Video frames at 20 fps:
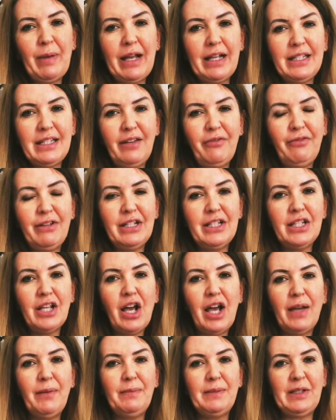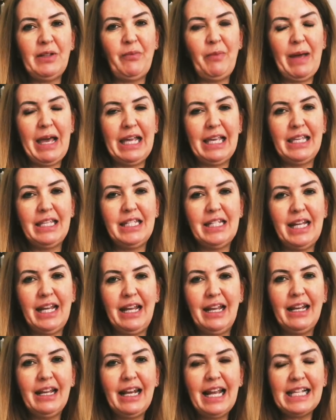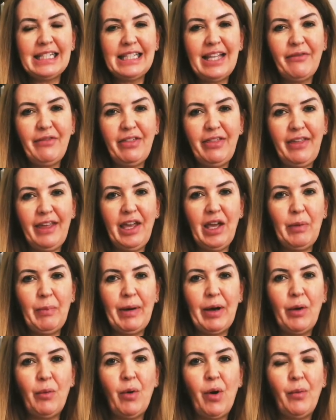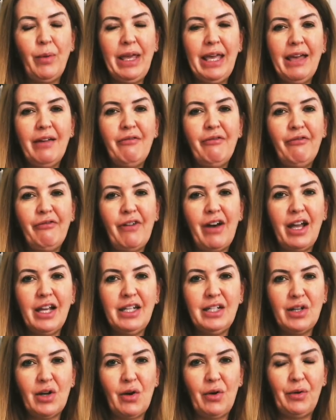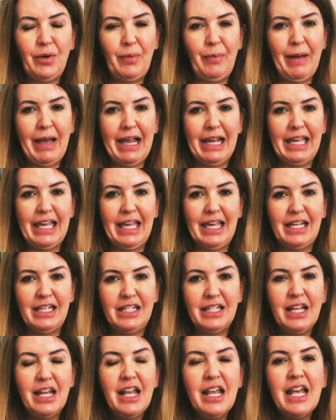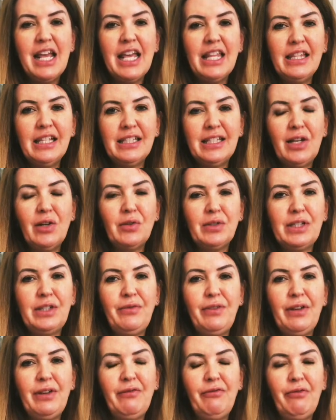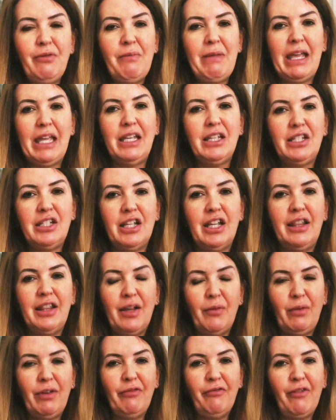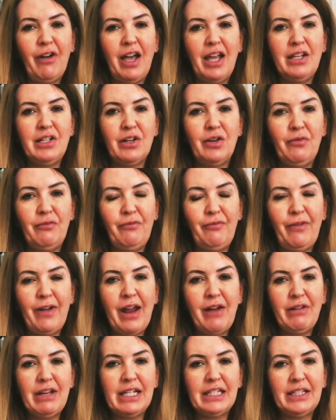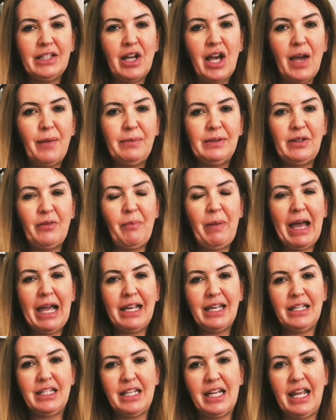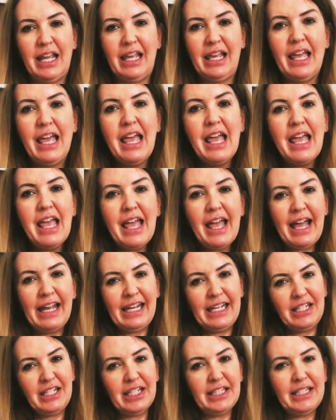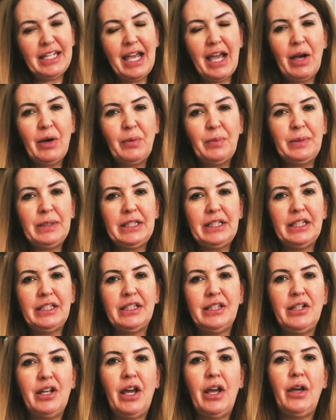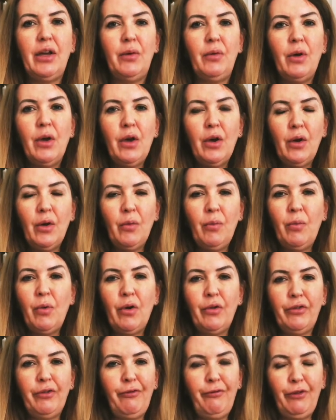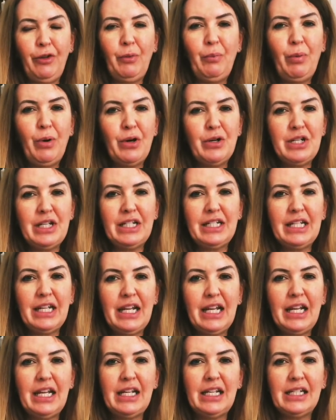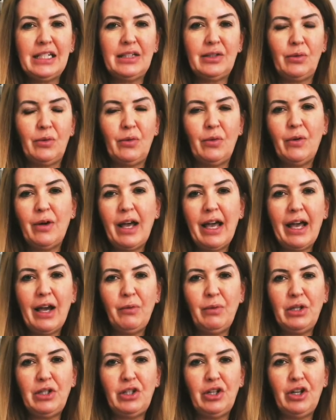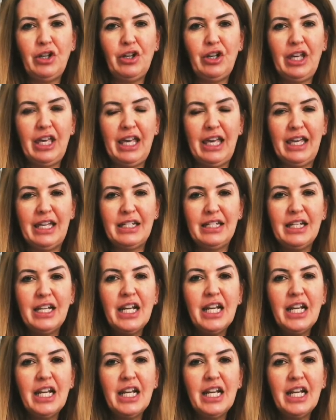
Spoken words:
Different types of packaging. Let's have a think about what we can find on a package. There's lots of information that we find on various types of packaging, and it just helps us know what the food product is or how we should cook it.